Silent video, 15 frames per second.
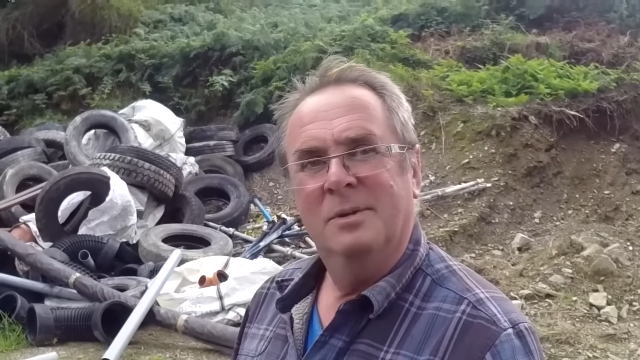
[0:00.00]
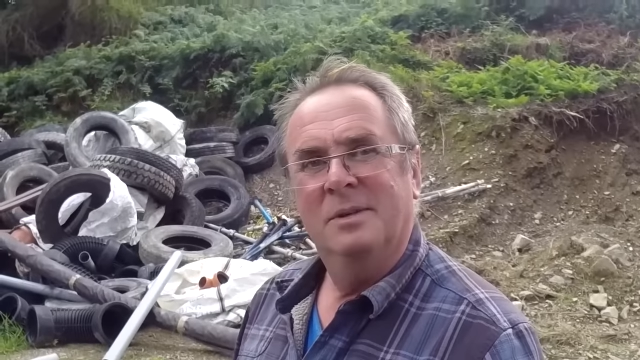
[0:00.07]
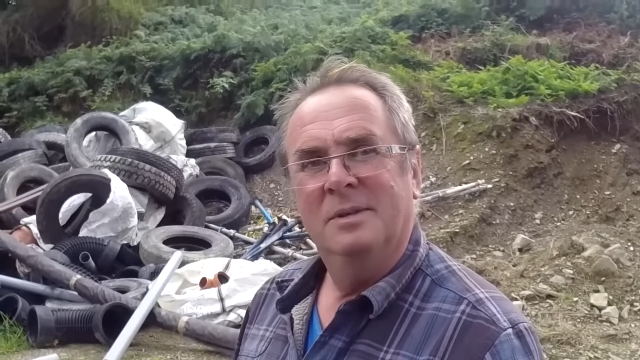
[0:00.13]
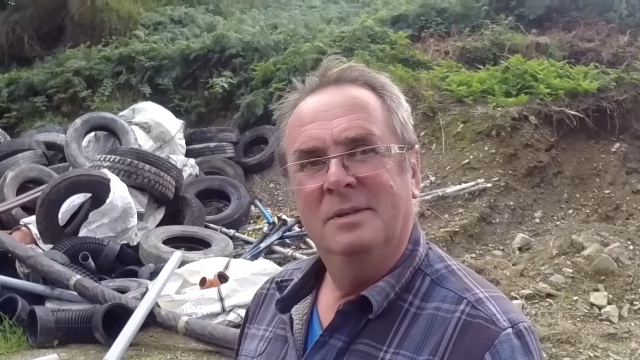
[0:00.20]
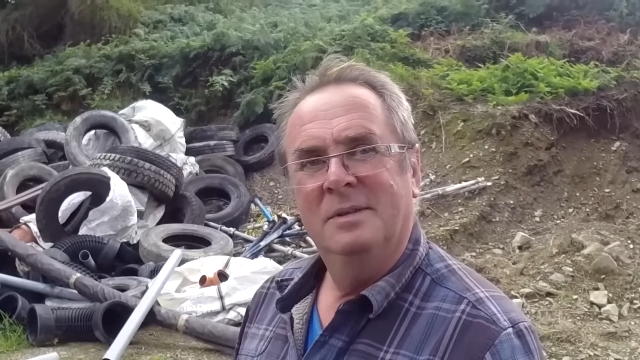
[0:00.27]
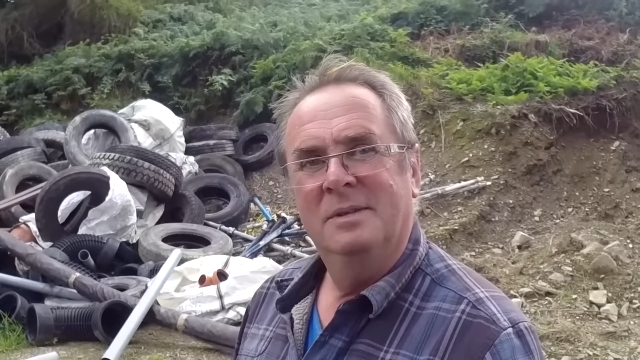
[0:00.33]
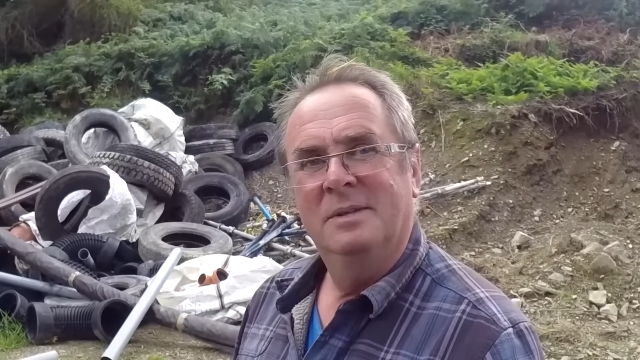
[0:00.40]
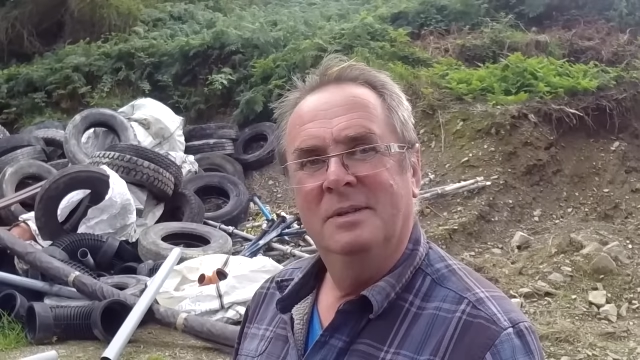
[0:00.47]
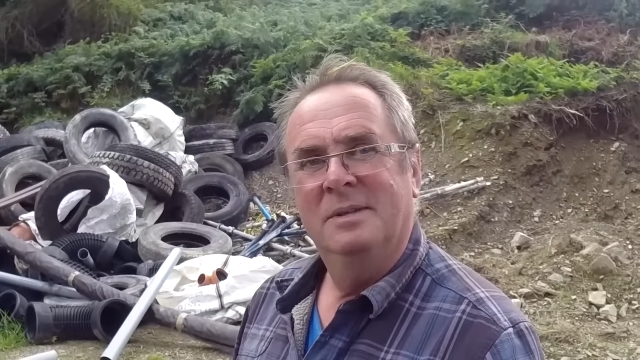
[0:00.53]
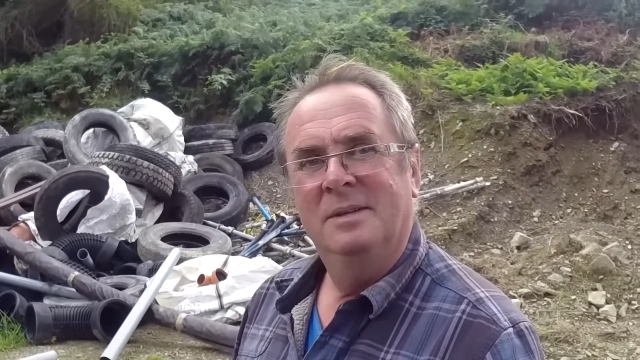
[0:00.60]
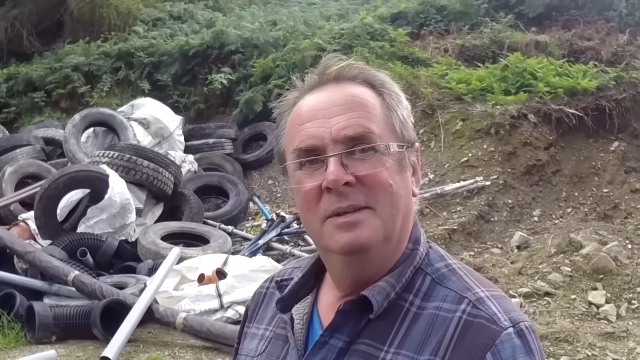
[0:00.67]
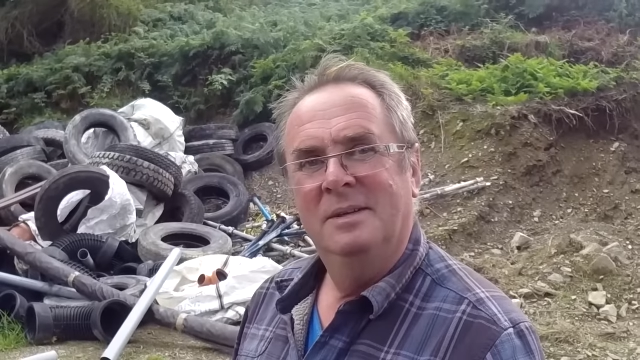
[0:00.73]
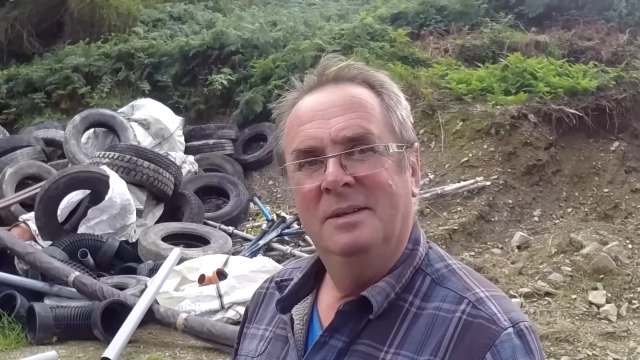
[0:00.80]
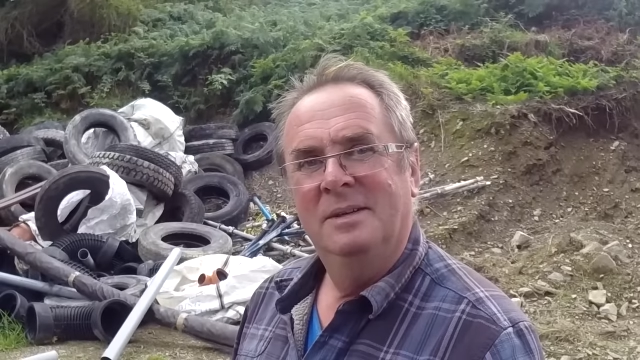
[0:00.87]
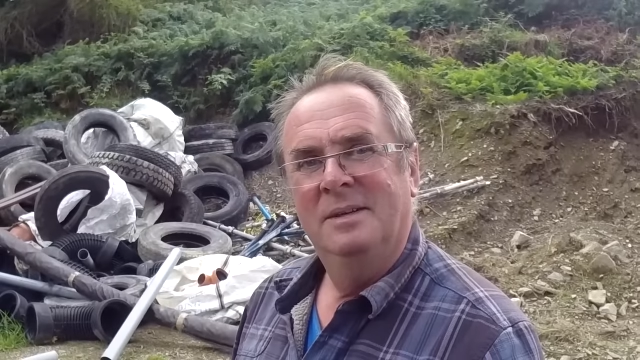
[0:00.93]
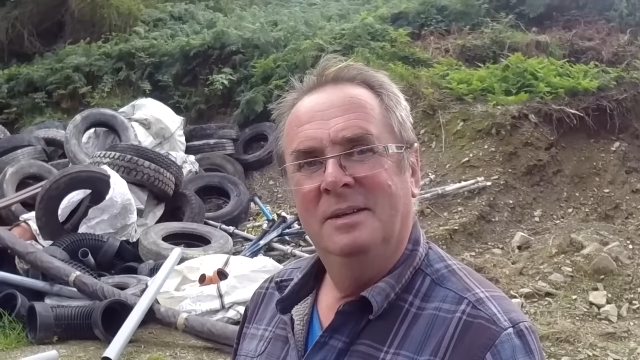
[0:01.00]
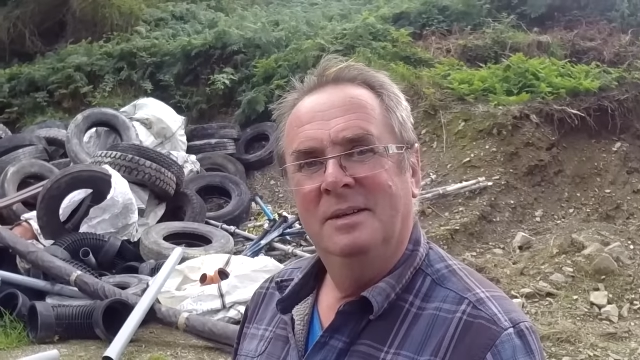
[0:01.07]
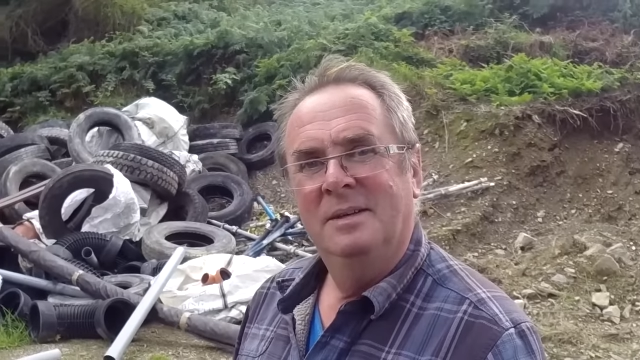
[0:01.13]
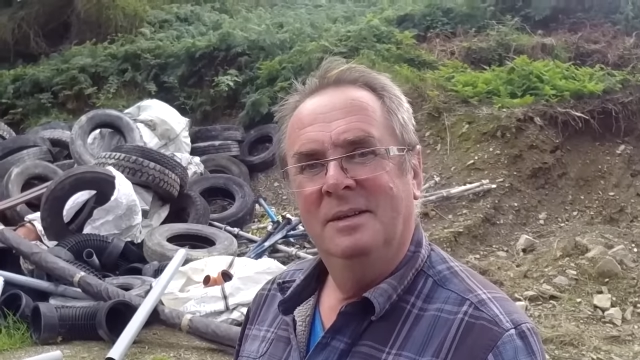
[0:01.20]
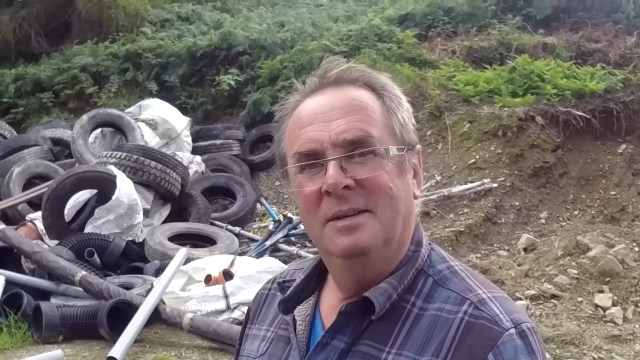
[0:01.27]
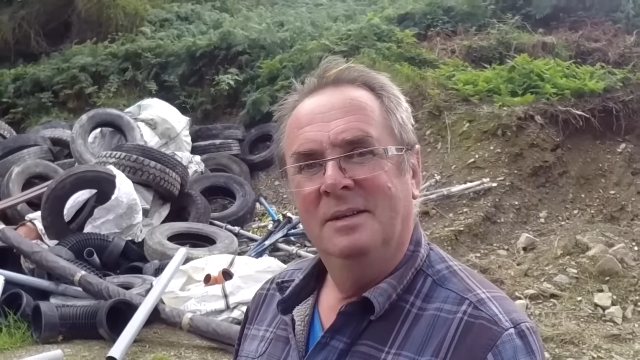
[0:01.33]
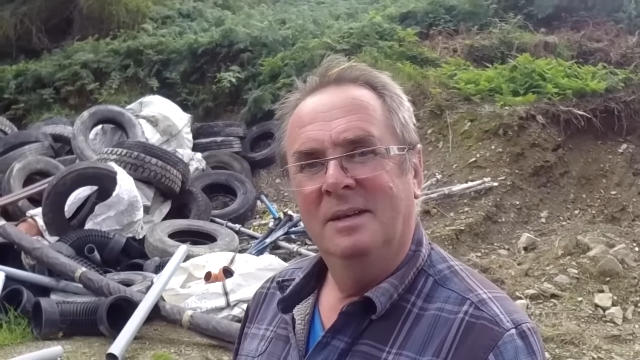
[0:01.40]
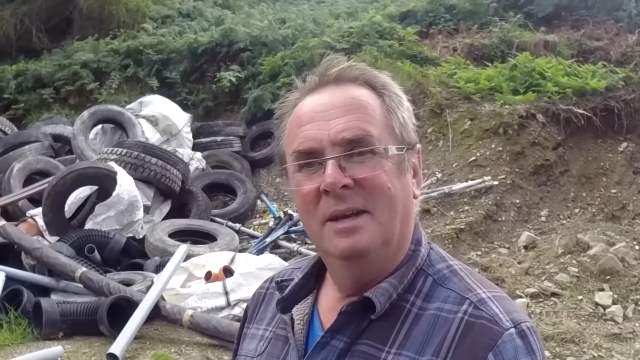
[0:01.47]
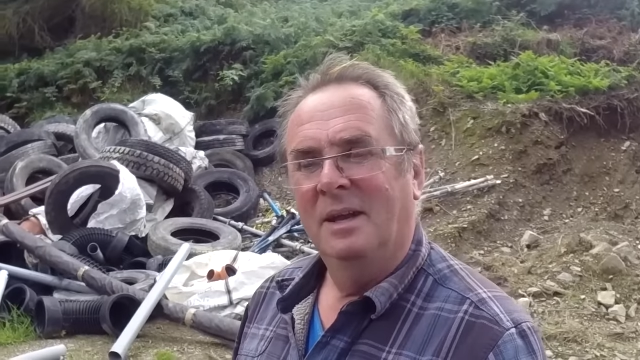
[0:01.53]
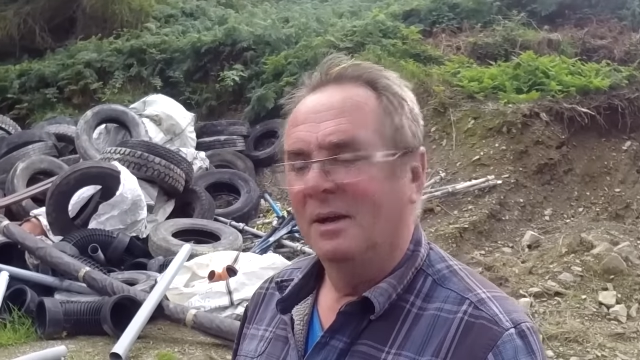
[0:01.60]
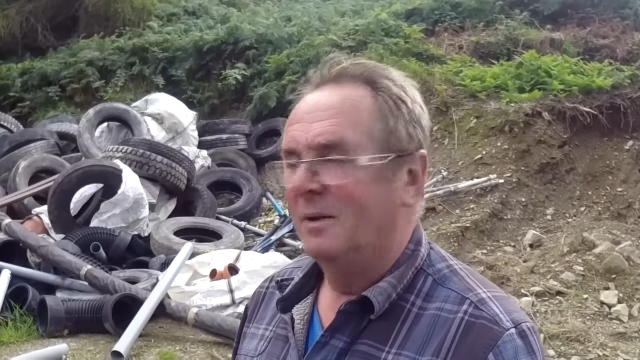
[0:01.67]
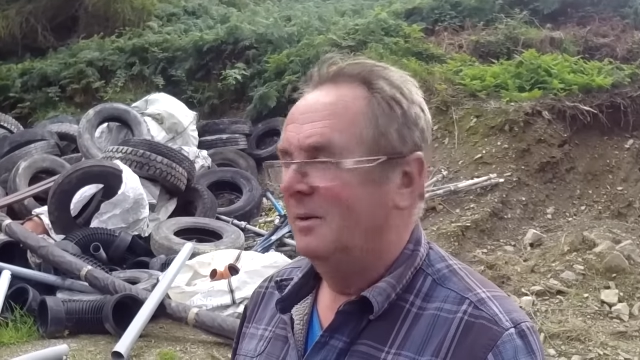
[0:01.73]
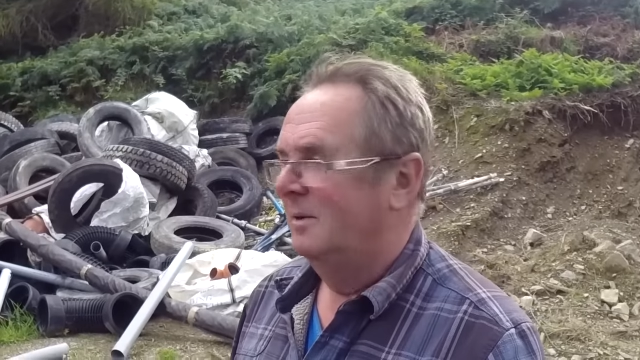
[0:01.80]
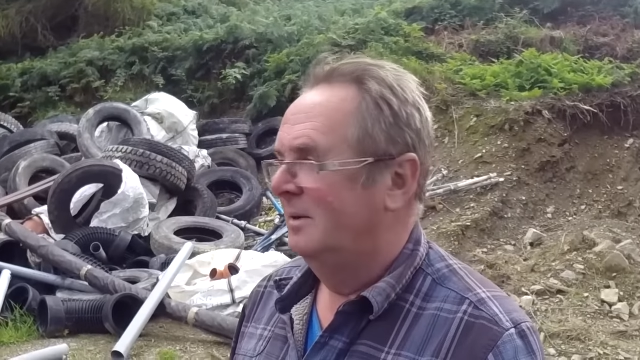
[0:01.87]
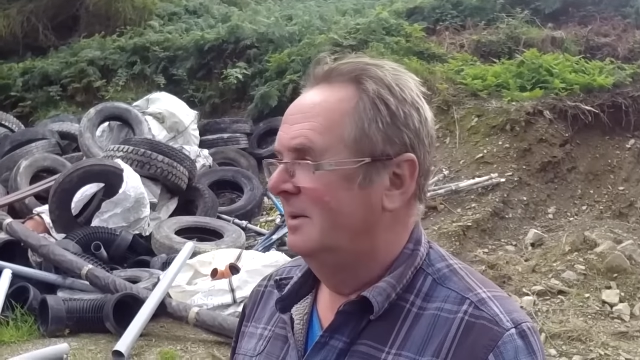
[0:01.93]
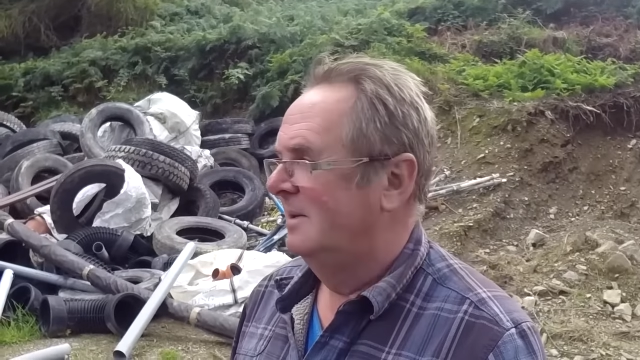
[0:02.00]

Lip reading: wouldn't it? You know,